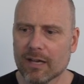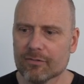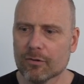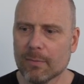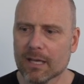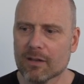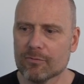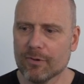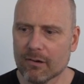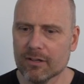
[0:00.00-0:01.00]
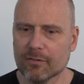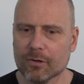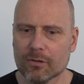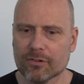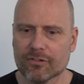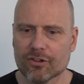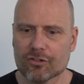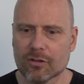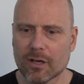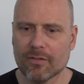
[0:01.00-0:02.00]
have to make a very difficult
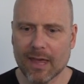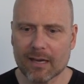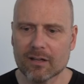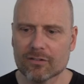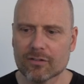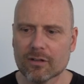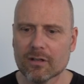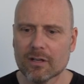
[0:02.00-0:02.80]
decision, and that is,